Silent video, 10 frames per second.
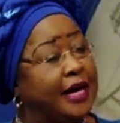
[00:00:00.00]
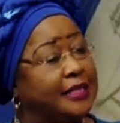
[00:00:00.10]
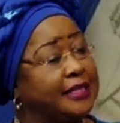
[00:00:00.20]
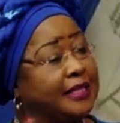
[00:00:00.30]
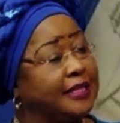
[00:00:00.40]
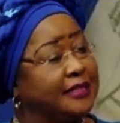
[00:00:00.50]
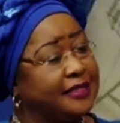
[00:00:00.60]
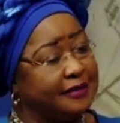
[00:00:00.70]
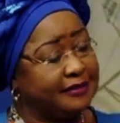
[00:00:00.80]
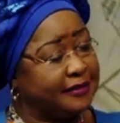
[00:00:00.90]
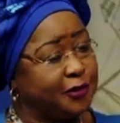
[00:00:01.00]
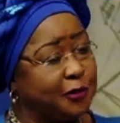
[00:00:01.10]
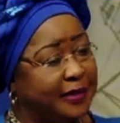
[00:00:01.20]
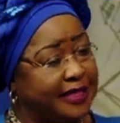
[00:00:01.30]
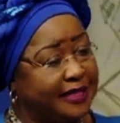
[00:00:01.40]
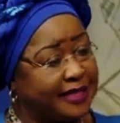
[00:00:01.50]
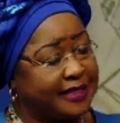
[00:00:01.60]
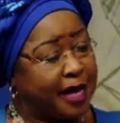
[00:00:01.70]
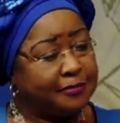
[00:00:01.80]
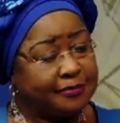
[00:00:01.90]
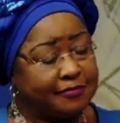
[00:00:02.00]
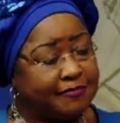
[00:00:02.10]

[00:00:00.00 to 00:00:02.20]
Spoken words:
I take this stupid exam.